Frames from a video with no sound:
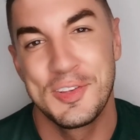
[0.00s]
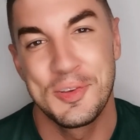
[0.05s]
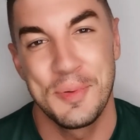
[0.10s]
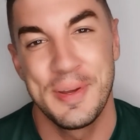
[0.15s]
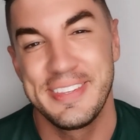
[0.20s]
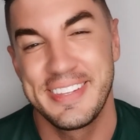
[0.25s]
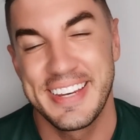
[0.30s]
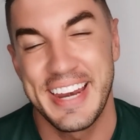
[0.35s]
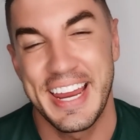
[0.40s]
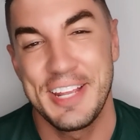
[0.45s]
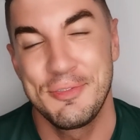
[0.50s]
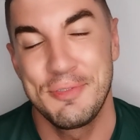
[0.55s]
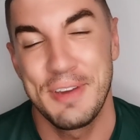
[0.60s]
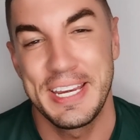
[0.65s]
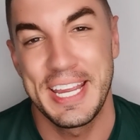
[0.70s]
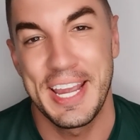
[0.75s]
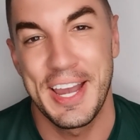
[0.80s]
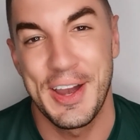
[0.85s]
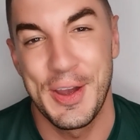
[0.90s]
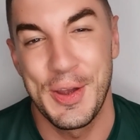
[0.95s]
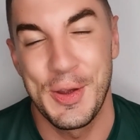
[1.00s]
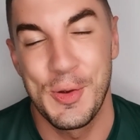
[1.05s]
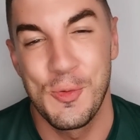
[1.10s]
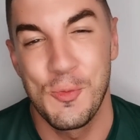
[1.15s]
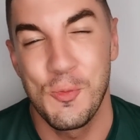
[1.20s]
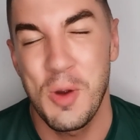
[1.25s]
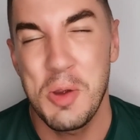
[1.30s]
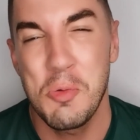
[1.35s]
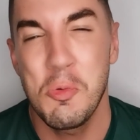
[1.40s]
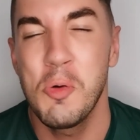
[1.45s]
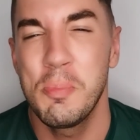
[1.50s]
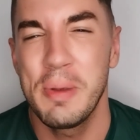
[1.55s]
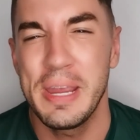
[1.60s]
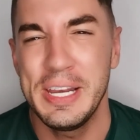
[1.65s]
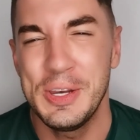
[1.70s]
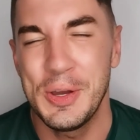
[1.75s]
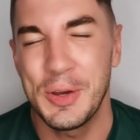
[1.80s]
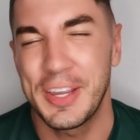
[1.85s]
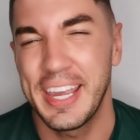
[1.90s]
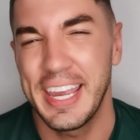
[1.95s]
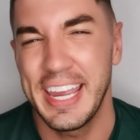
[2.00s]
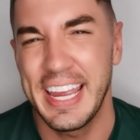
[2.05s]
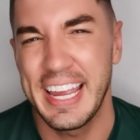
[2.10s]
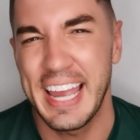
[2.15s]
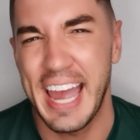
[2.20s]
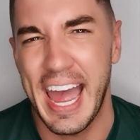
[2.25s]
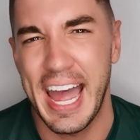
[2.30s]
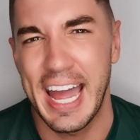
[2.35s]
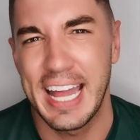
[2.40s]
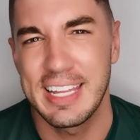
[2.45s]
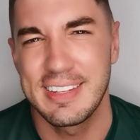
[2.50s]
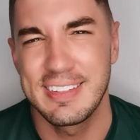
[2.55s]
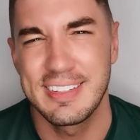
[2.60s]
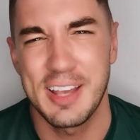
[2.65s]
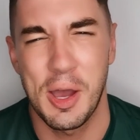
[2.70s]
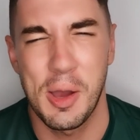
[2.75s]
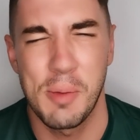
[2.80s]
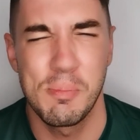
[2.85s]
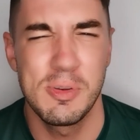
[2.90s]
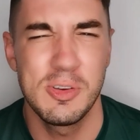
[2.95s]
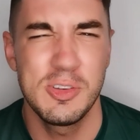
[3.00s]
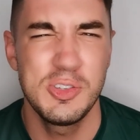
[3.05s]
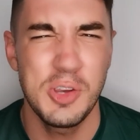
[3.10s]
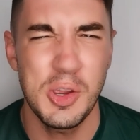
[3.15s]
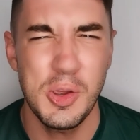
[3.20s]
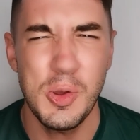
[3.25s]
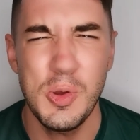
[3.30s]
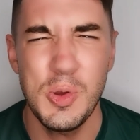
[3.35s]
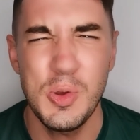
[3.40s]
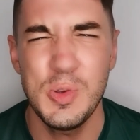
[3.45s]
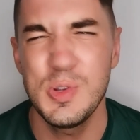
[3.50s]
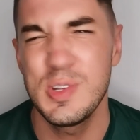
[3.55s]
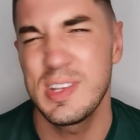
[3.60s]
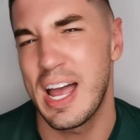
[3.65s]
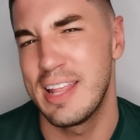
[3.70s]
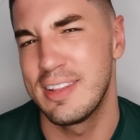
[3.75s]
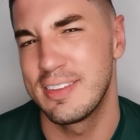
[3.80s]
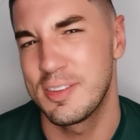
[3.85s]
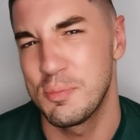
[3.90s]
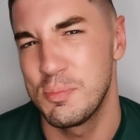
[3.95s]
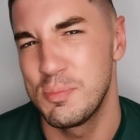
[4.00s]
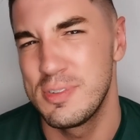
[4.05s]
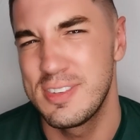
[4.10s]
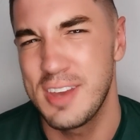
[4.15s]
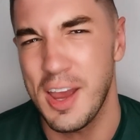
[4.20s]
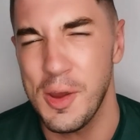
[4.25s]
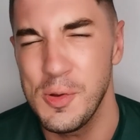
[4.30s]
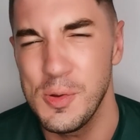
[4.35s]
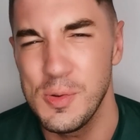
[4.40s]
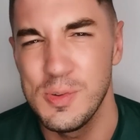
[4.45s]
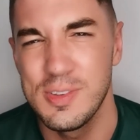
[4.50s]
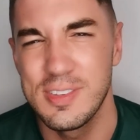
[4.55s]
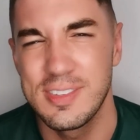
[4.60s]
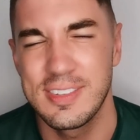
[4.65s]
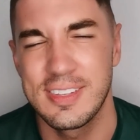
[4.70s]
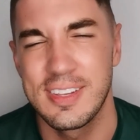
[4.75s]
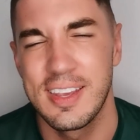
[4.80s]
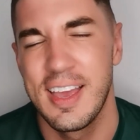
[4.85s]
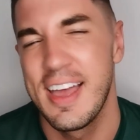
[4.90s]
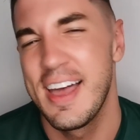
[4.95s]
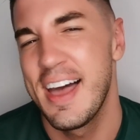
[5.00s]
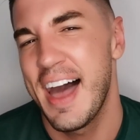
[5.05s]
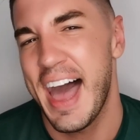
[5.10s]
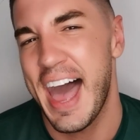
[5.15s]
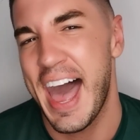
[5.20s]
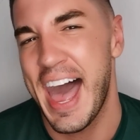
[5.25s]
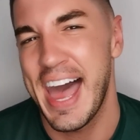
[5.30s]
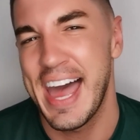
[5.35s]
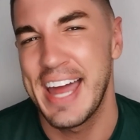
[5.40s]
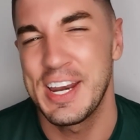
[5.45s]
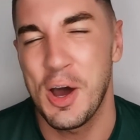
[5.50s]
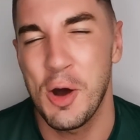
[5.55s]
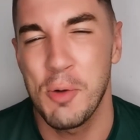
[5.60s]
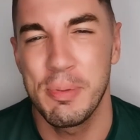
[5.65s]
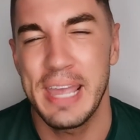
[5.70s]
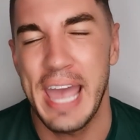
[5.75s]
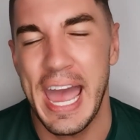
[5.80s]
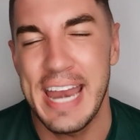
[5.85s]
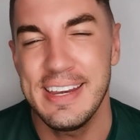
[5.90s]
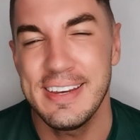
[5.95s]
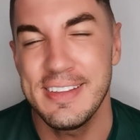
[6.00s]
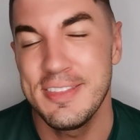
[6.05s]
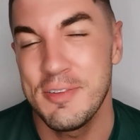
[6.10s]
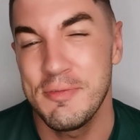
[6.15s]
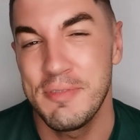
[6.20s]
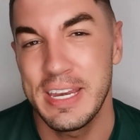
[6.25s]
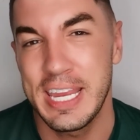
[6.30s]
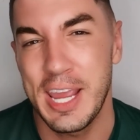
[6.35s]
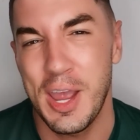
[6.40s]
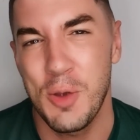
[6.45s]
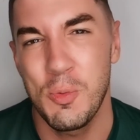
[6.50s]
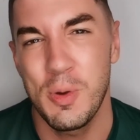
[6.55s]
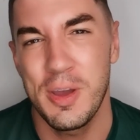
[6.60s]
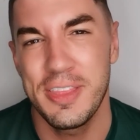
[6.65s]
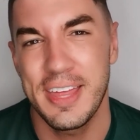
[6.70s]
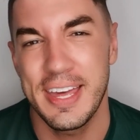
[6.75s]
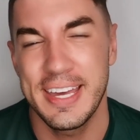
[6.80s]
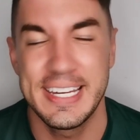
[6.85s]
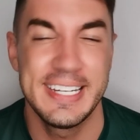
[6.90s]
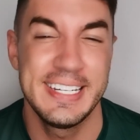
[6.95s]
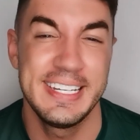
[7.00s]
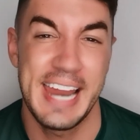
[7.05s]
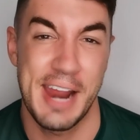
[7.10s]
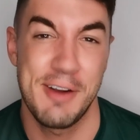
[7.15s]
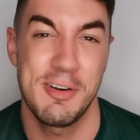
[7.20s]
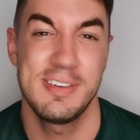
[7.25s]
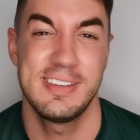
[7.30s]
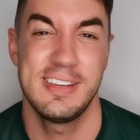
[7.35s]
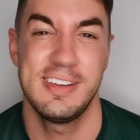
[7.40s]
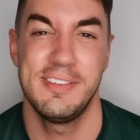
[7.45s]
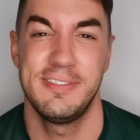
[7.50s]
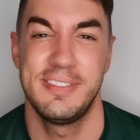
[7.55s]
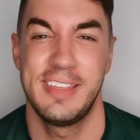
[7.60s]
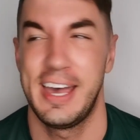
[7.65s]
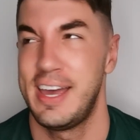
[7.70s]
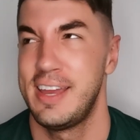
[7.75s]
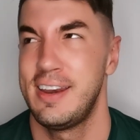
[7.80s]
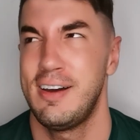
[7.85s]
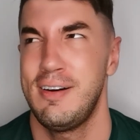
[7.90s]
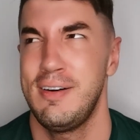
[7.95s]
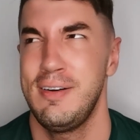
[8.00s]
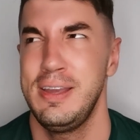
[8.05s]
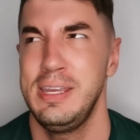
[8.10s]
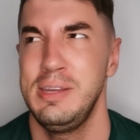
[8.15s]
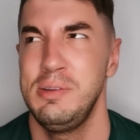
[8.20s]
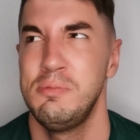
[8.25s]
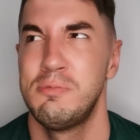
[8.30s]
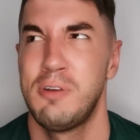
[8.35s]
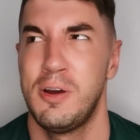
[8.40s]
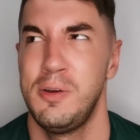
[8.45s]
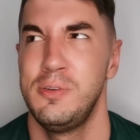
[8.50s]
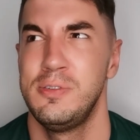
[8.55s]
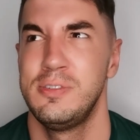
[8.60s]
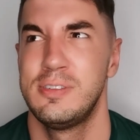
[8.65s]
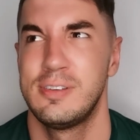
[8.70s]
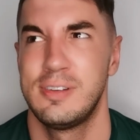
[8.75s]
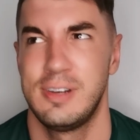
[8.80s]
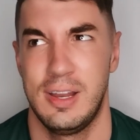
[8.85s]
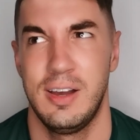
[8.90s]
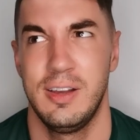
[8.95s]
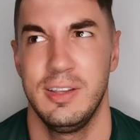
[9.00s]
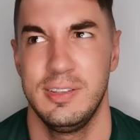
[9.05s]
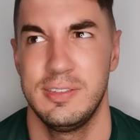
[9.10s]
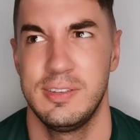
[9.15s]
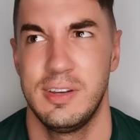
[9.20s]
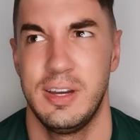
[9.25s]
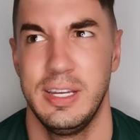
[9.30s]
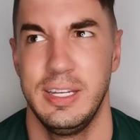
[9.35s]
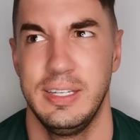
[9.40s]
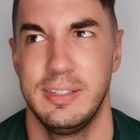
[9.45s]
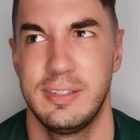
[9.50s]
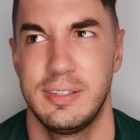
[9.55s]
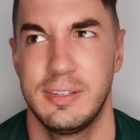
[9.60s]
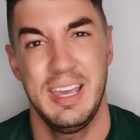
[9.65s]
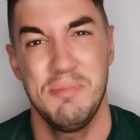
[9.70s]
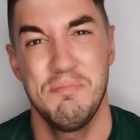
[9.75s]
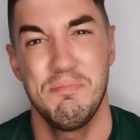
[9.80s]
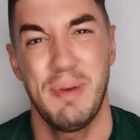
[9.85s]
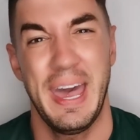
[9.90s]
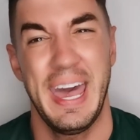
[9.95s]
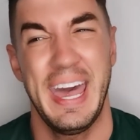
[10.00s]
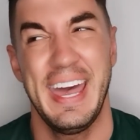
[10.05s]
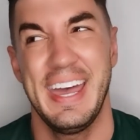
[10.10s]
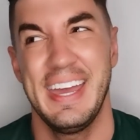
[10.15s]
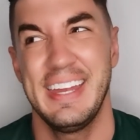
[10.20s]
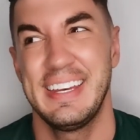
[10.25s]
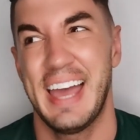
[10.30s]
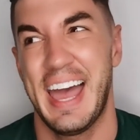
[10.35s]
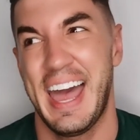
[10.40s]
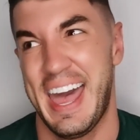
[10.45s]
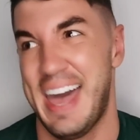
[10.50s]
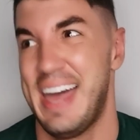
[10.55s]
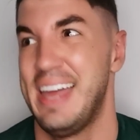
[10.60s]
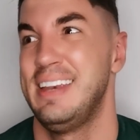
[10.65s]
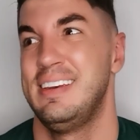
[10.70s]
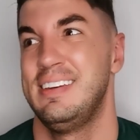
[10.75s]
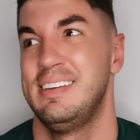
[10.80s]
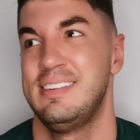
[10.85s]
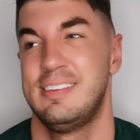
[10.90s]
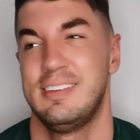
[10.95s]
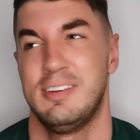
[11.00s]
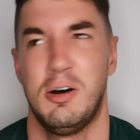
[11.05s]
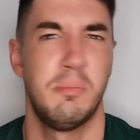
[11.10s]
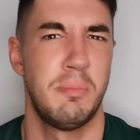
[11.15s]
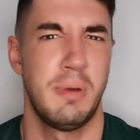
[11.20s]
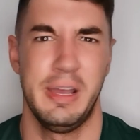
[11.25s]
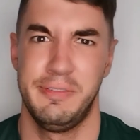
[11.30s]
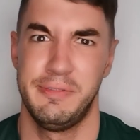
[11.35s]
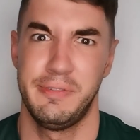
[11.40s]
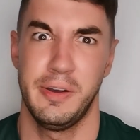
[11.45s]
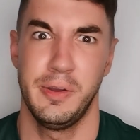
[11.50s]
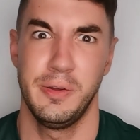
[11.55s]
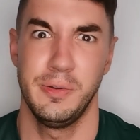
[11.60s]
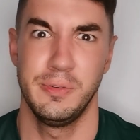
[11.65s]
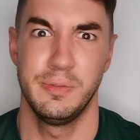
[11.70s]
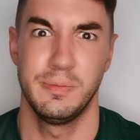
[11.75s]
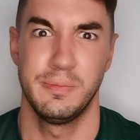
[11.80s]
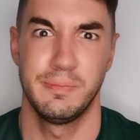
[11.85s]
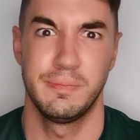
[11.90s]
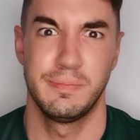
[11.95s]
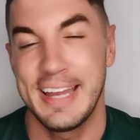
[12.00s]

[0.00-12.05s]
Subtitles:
So in today's video, we will be looking at some do's and some don'ts, and I'll be ending the video with a narrative that I wrote last night in bed and on my phone.